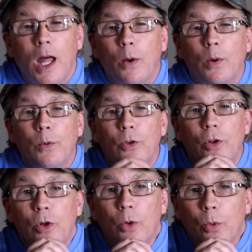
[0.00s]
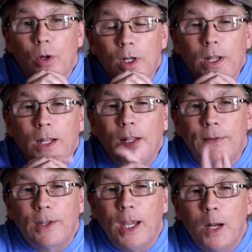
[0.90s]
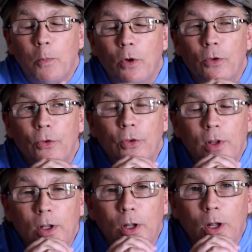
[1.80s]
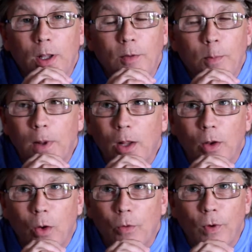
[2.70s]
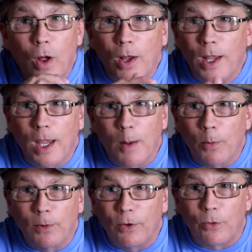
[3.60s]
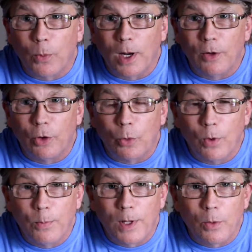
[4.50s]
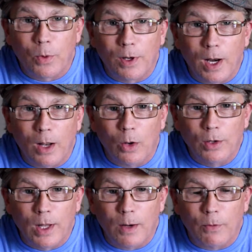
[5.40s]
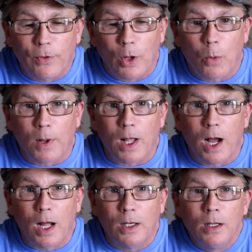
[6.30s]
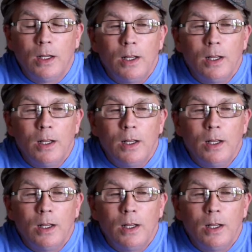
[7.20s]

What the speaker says: I don't know what to do. And these cameras, even my little vlogging camera, which is the one I took with me, the one that I looked at and I was like, oh my God.